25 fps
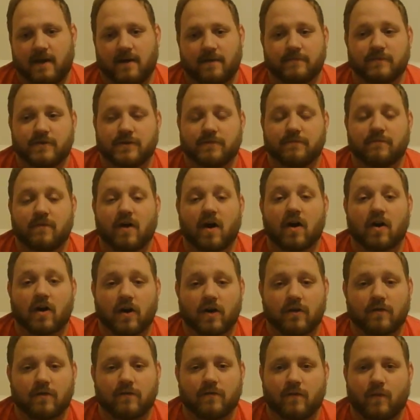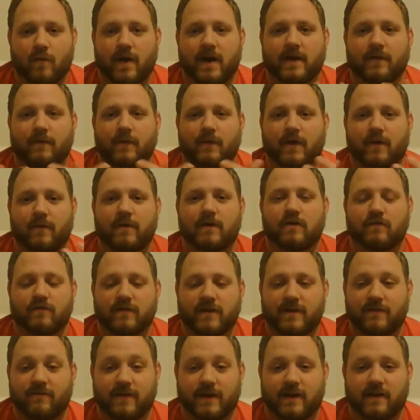tomorrow when we will
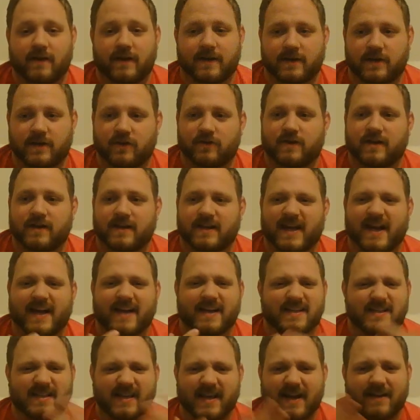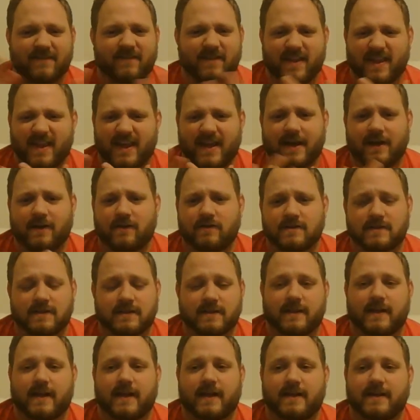reveal it and you can kind of see everything else
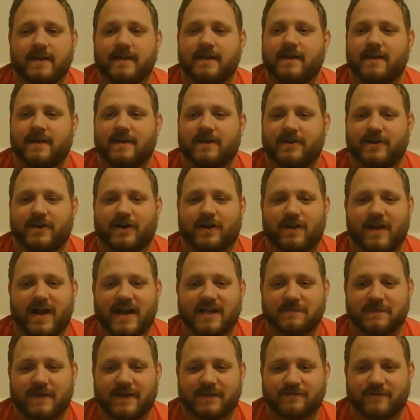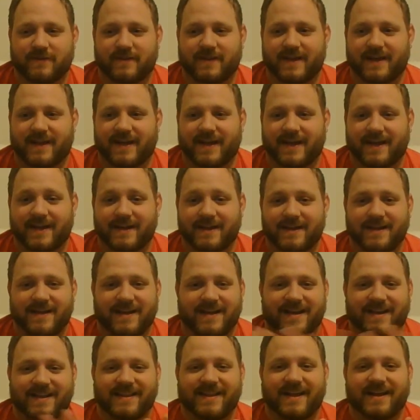that your classmates were thinking.
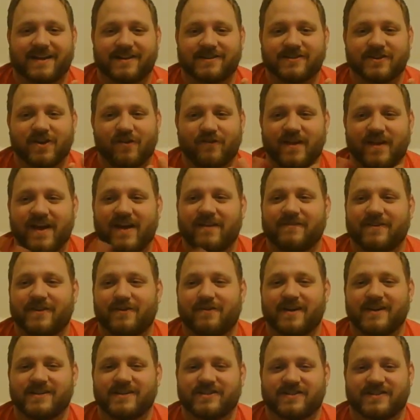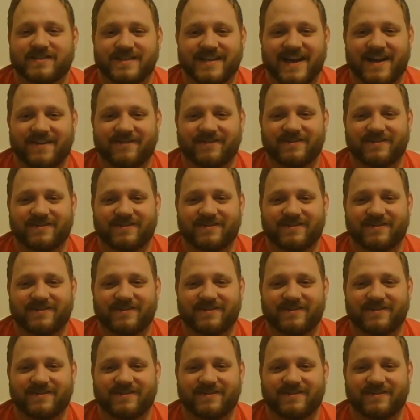Let us know if you have any questions. Have a